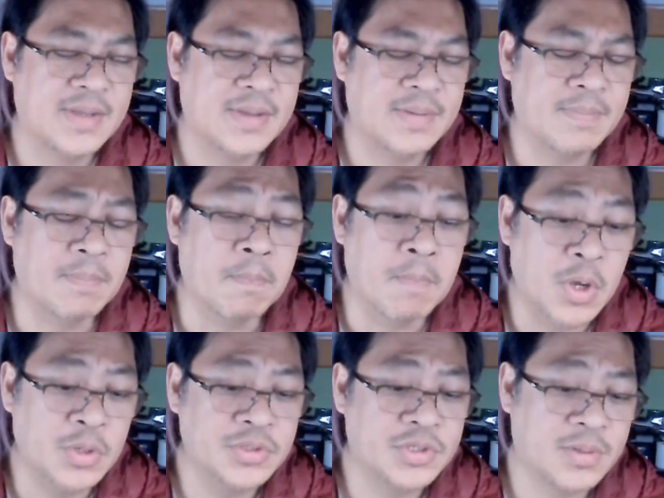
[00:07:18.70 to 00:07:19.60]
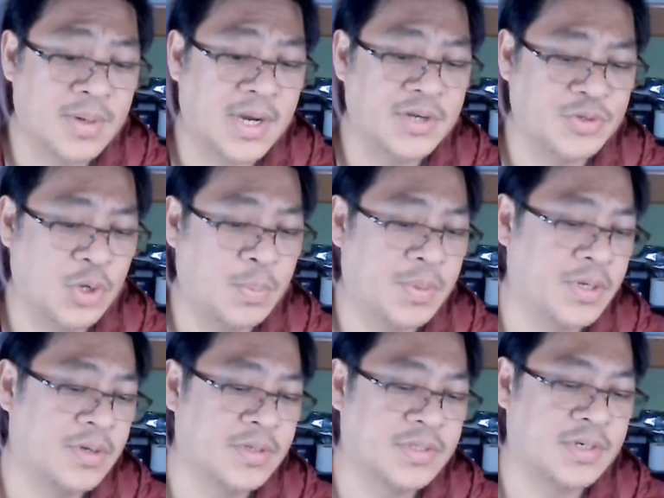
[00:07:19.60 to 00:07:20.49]
most garage
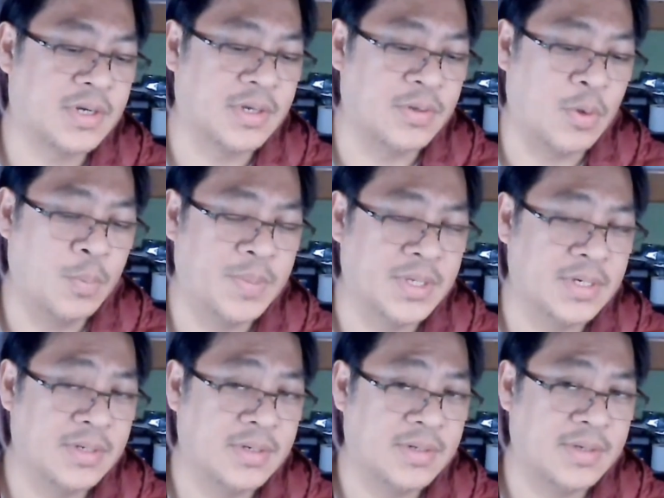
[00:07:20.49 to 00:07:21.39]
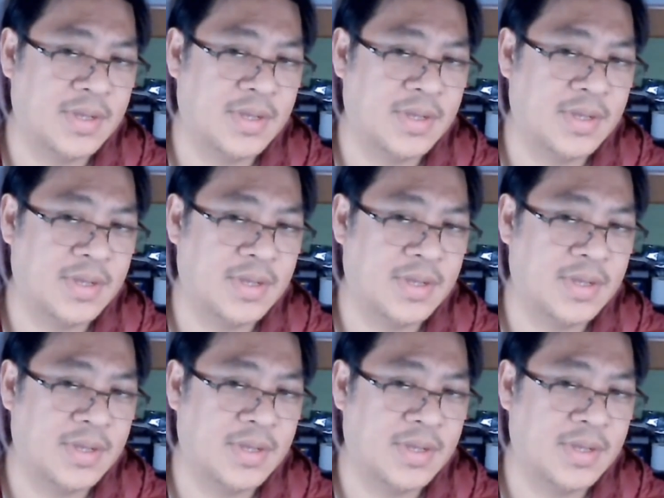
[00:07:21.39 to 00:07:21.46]
openers are an open